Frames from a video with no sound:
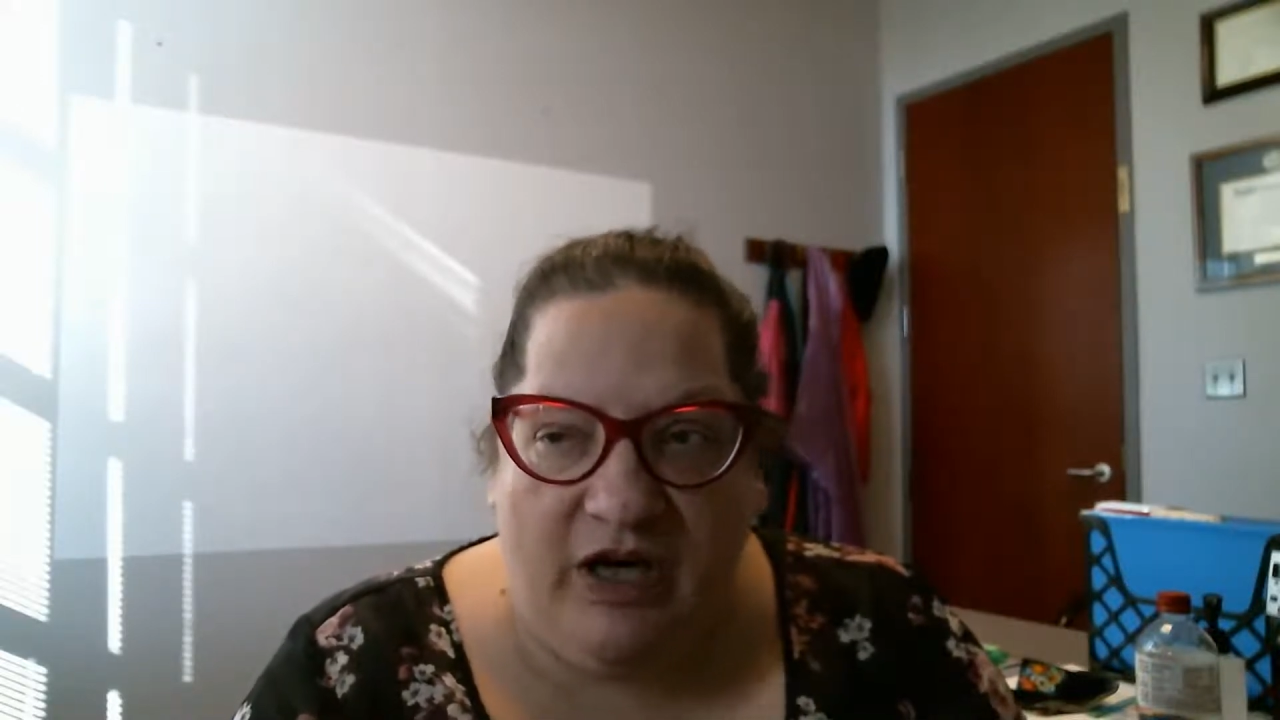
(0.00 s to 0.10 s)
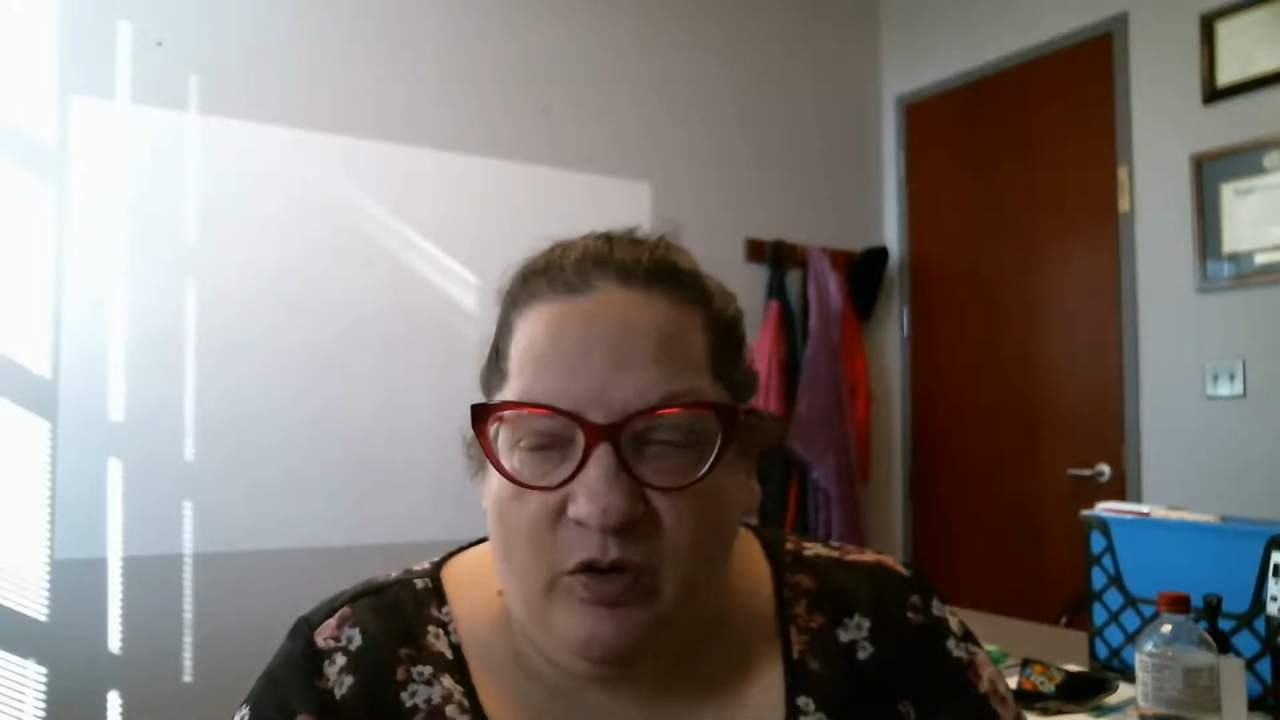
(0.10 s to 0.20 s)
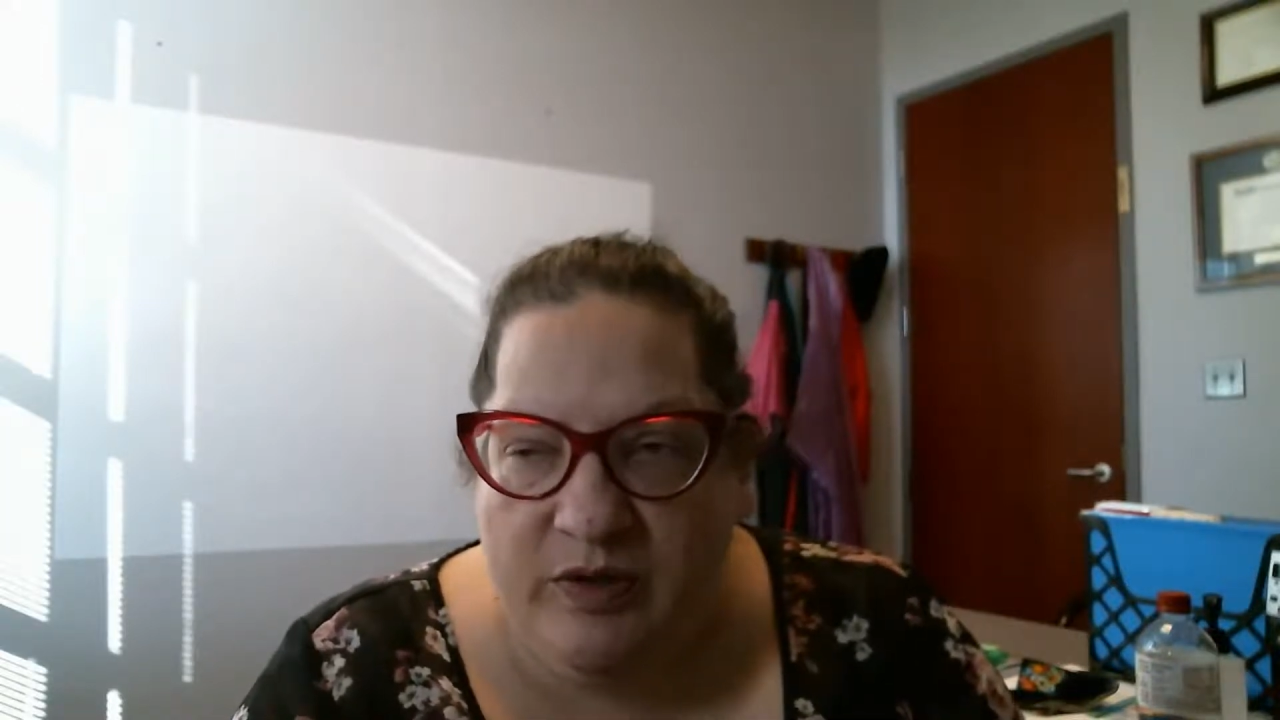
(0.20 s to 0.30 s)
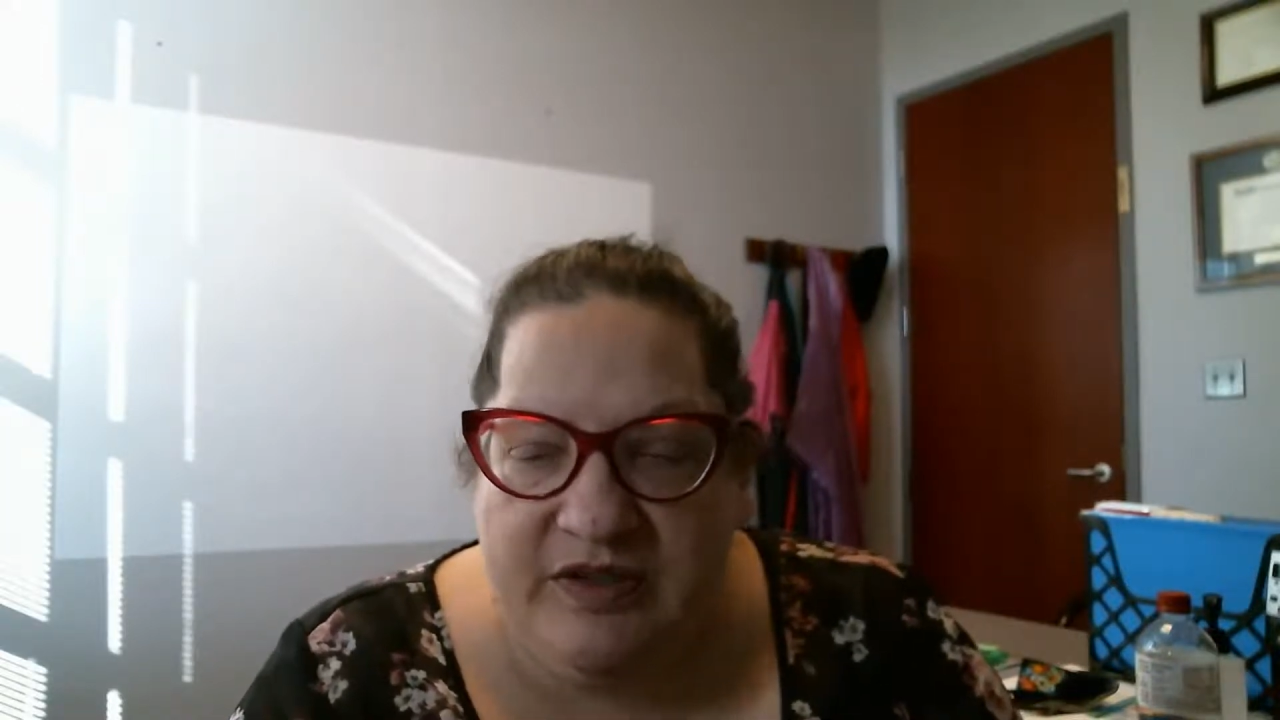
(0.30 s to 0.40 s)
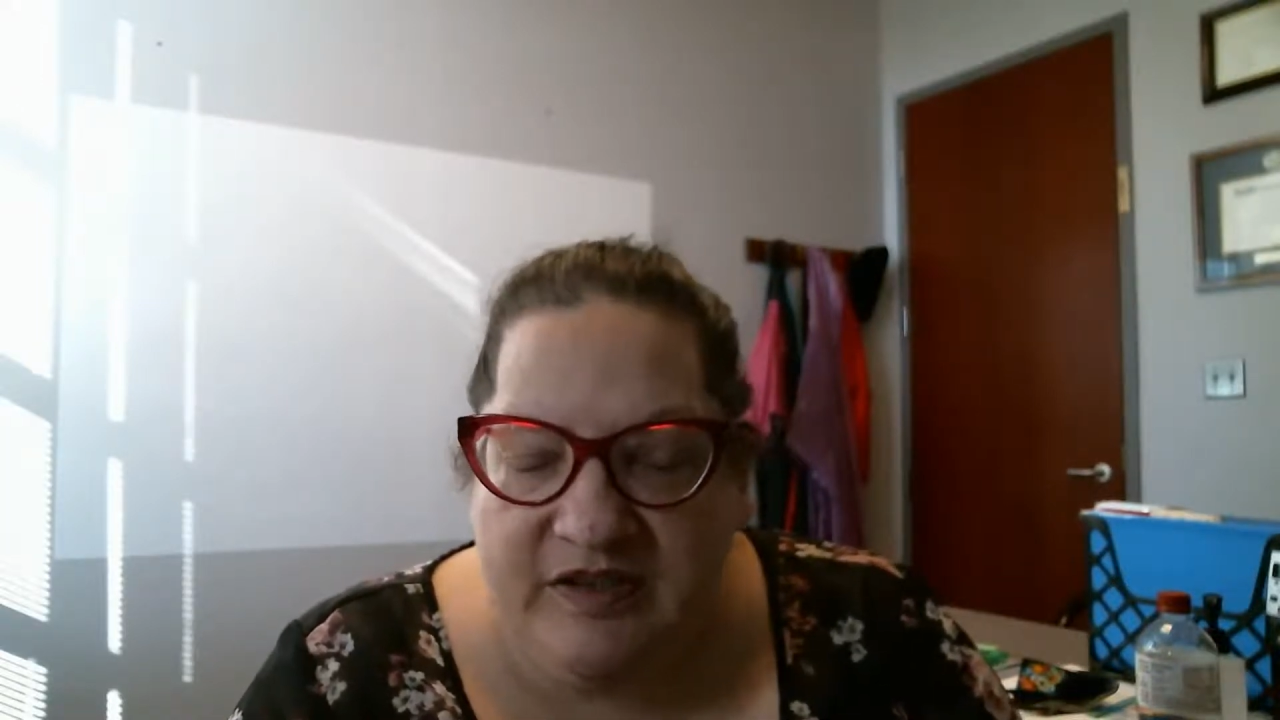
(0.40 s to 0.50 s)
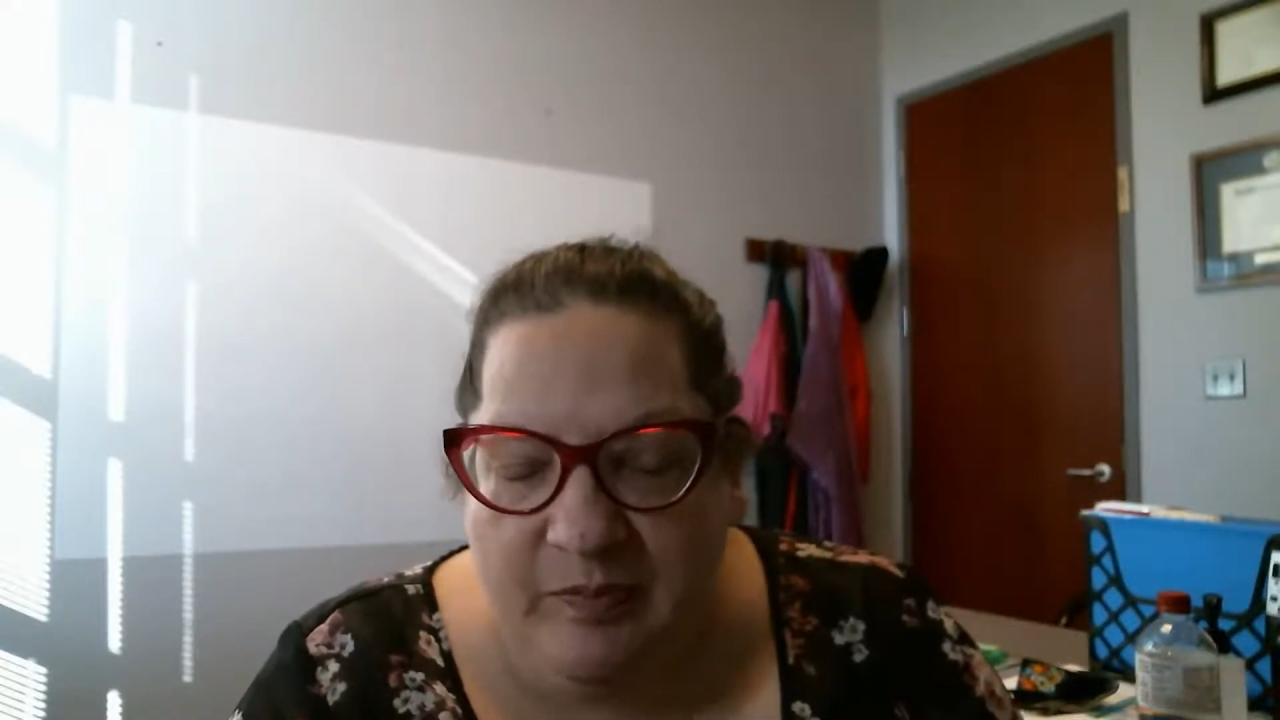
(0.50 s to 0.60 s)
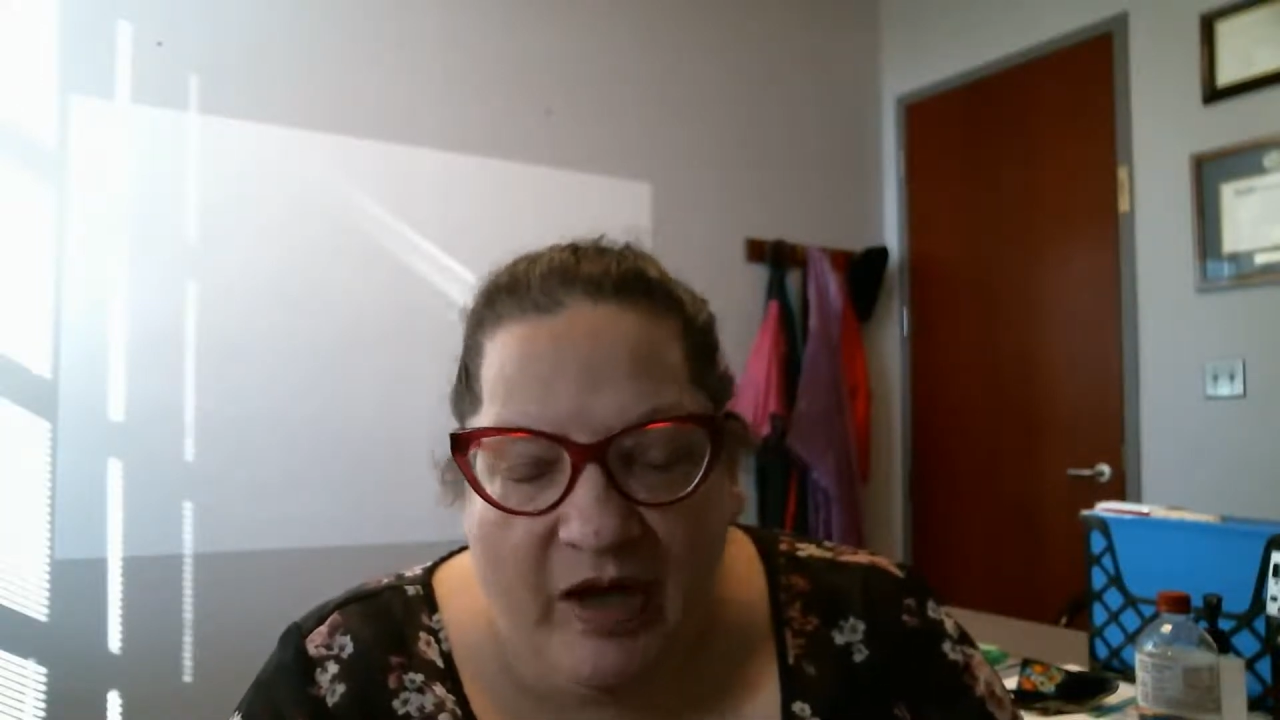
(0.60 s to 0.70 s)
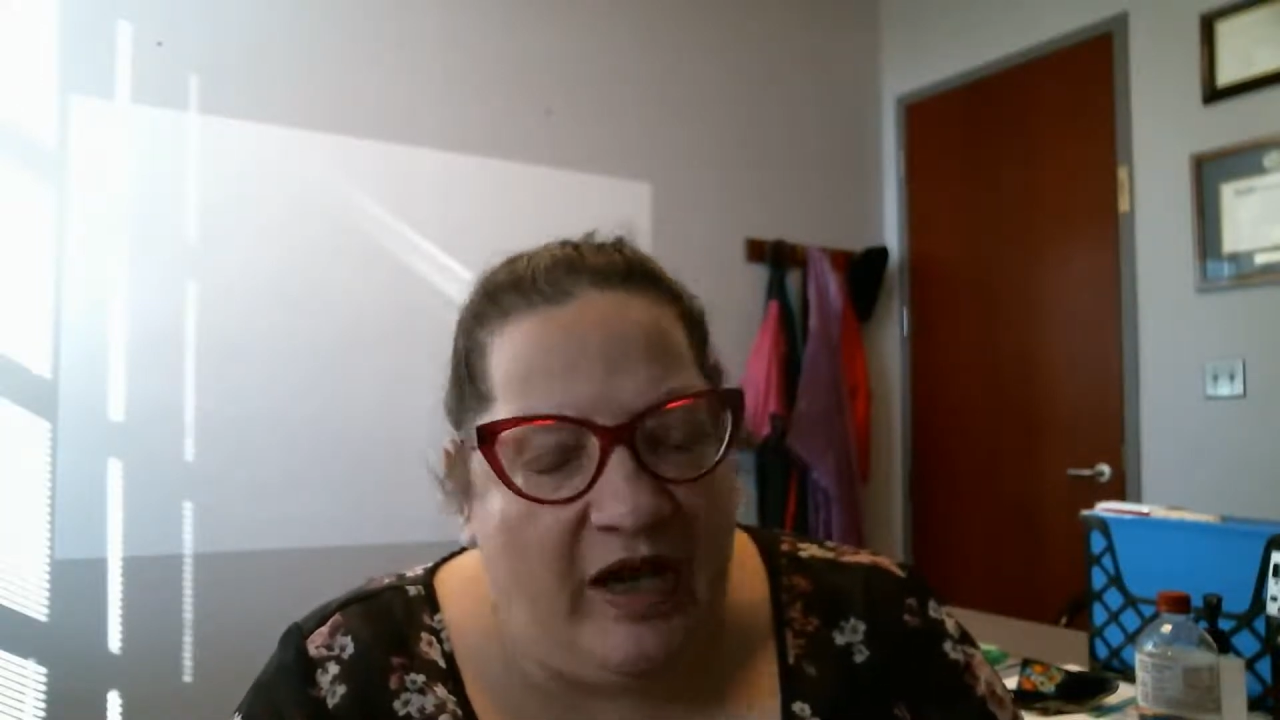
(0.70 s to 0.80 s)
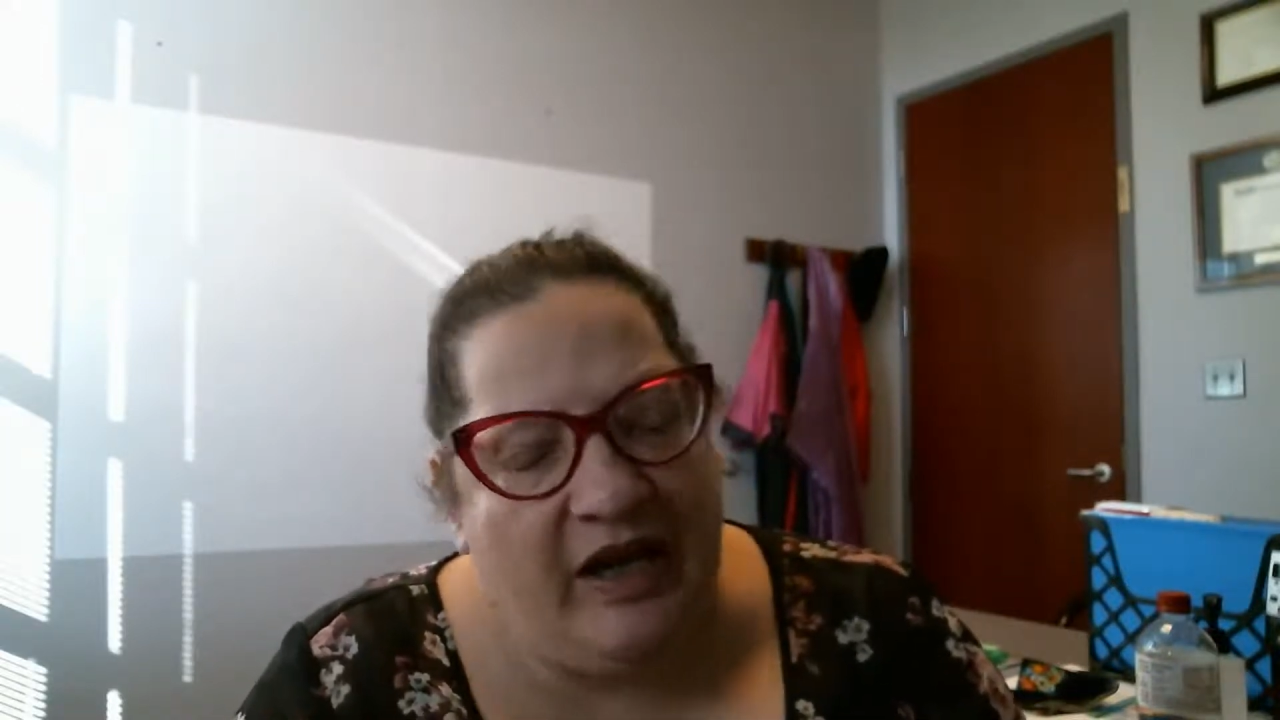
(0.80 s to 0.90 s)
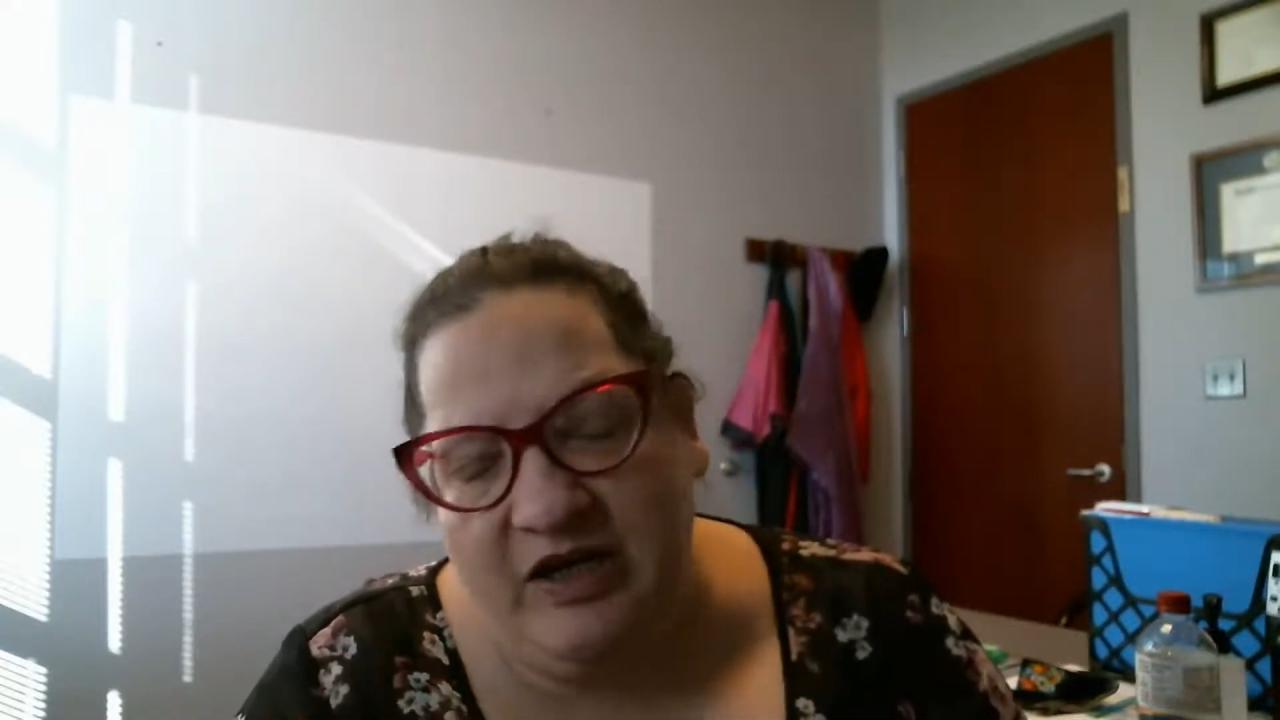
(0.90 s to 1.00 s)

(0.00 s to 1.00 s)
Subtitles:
quizzes by?